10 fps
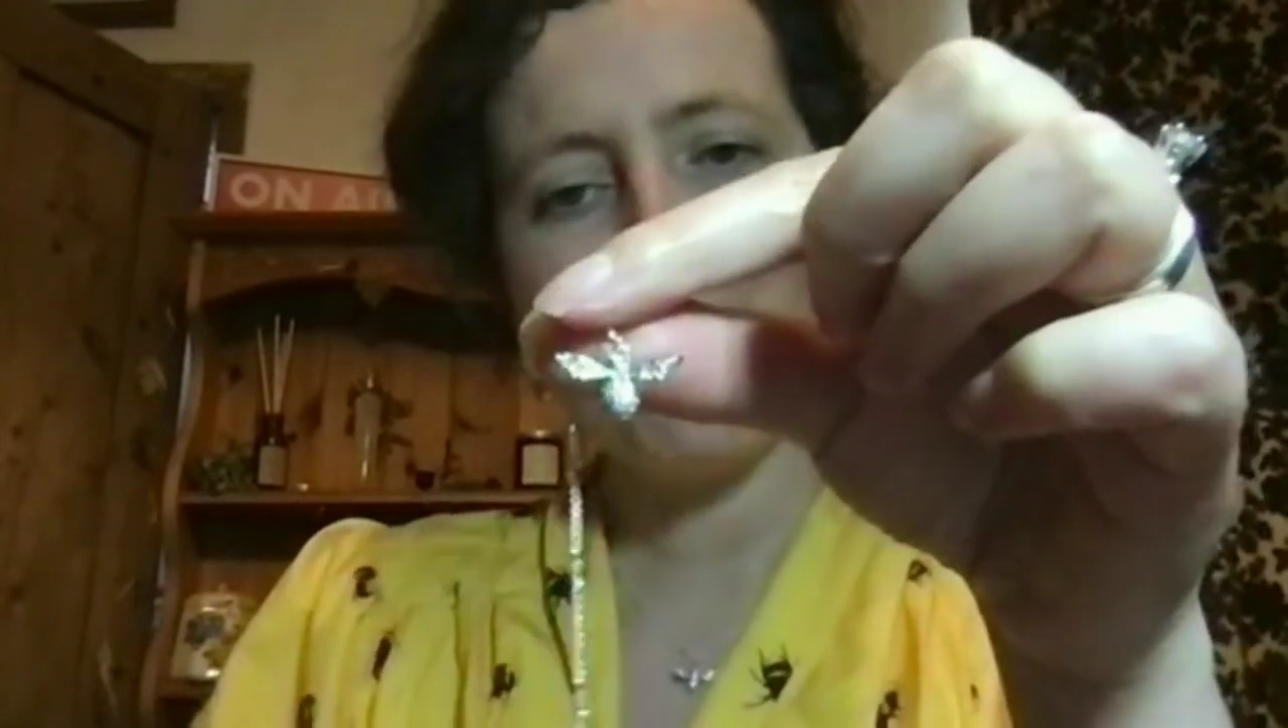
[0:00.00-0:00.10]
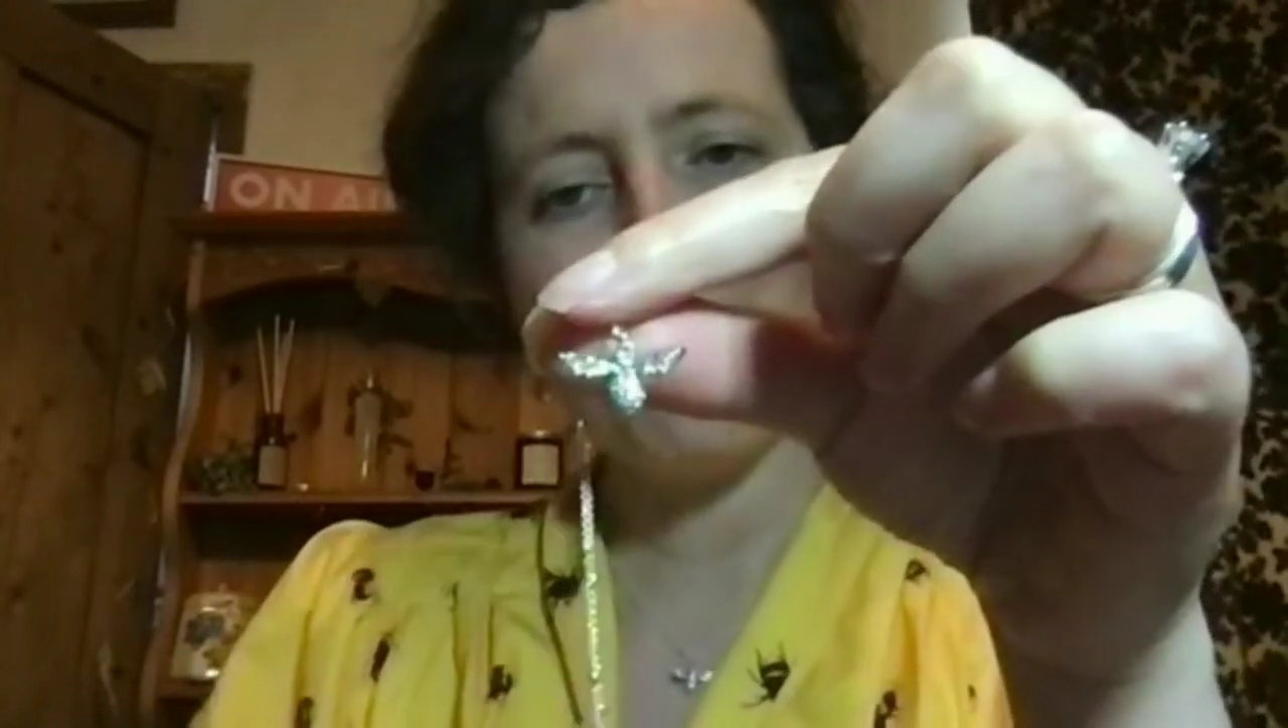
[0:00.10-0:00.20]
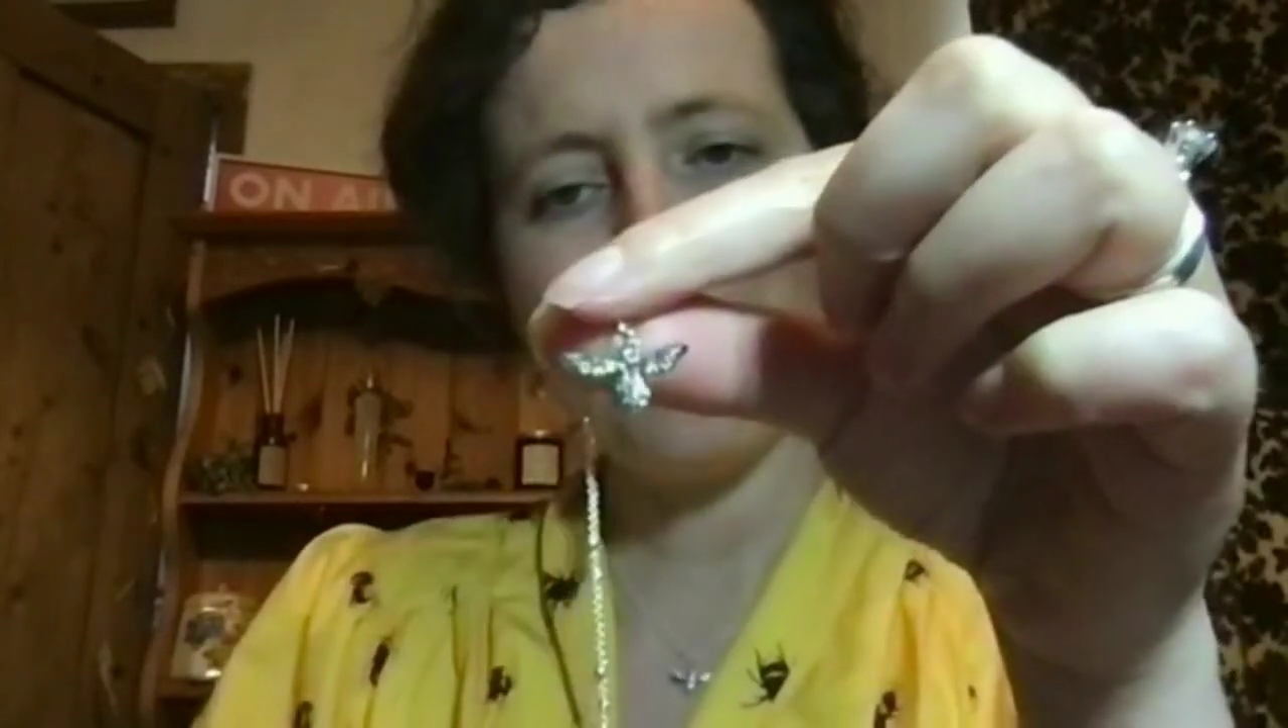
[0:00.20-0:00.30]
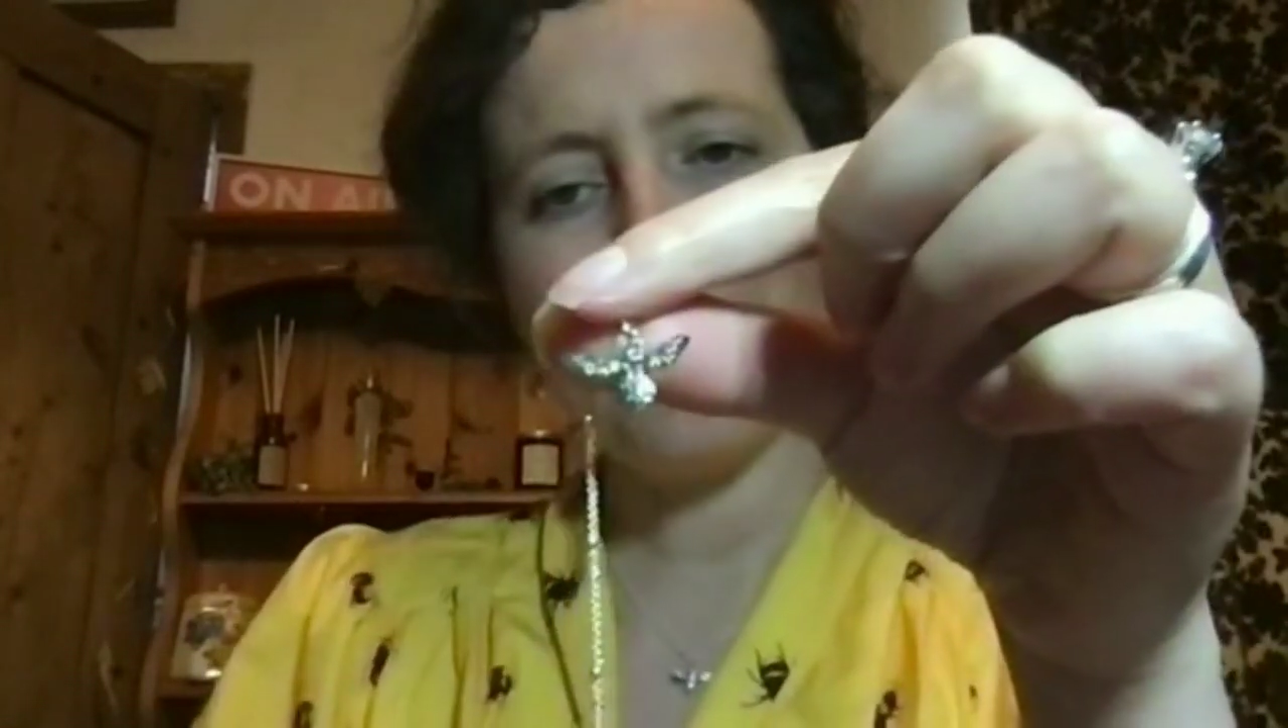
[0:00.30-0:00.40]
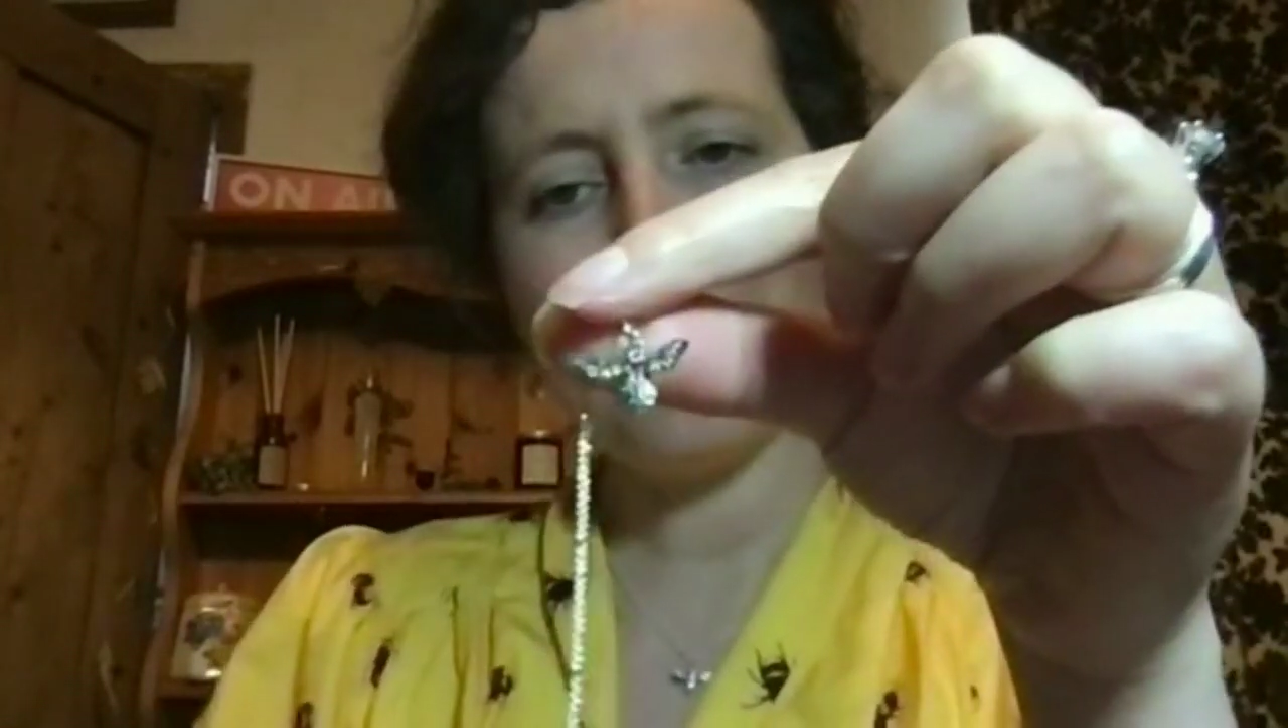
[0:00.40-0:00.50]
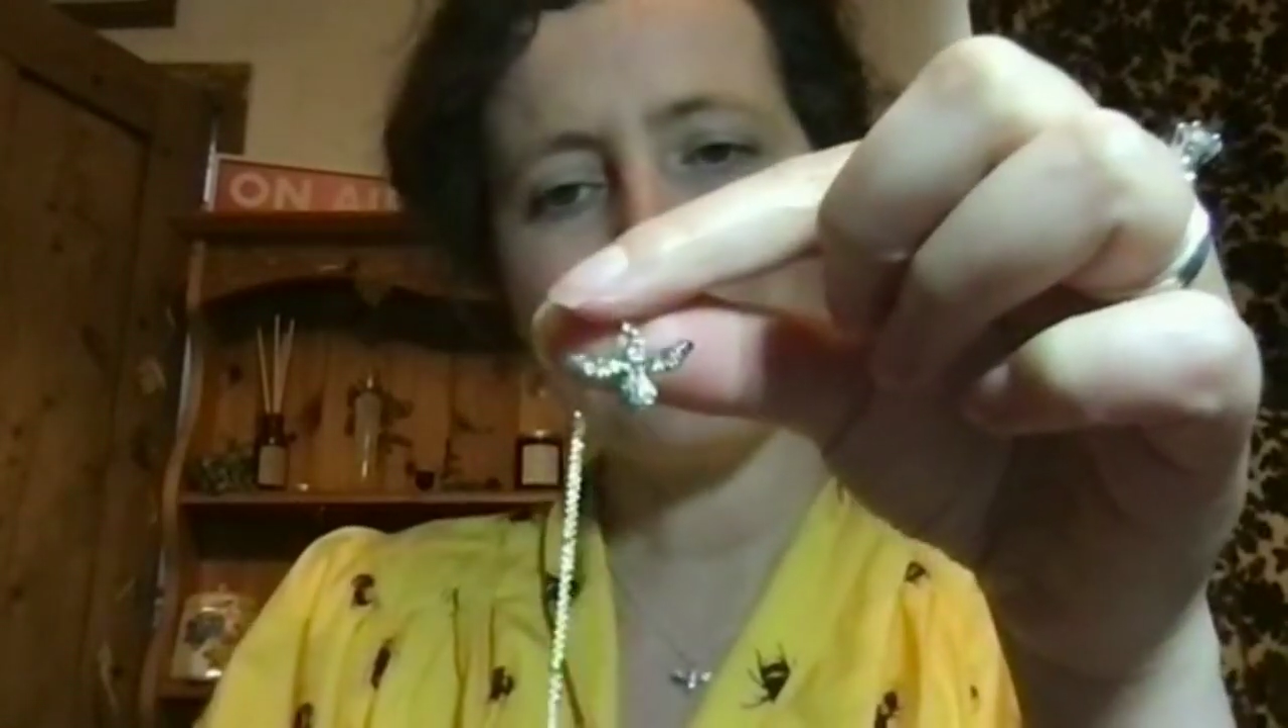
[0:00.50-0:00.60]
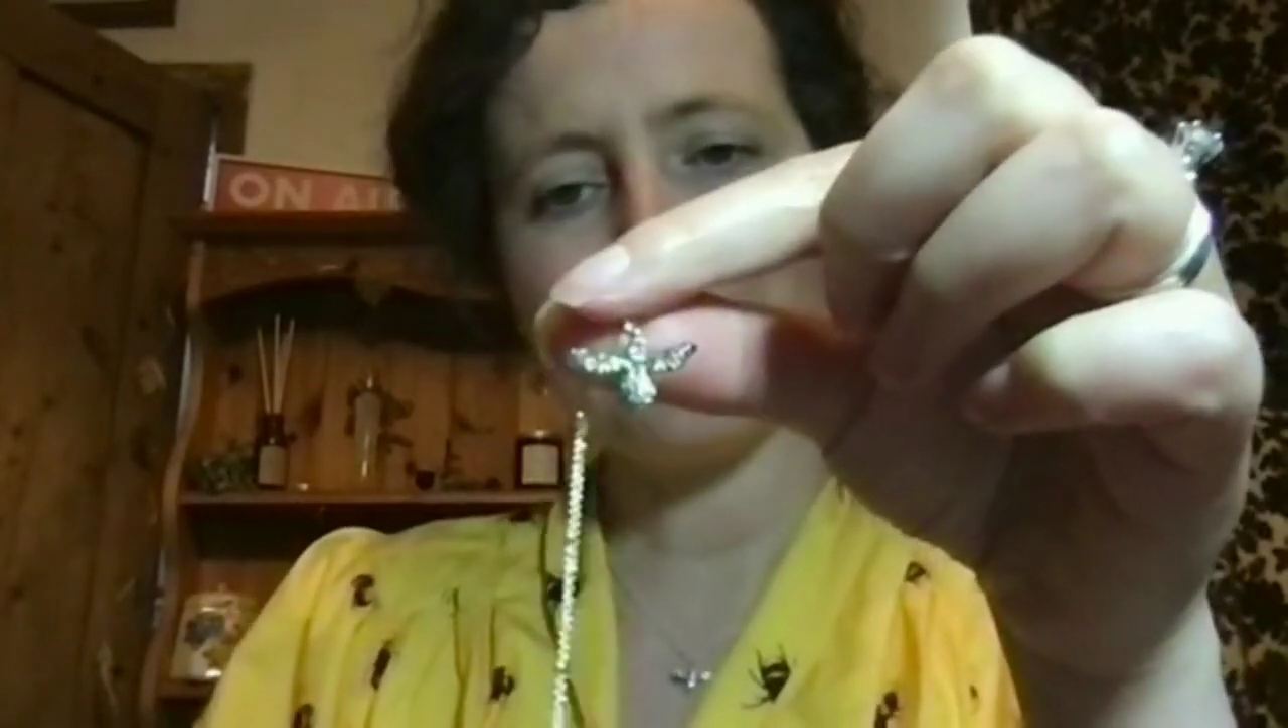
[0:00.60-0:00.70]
mini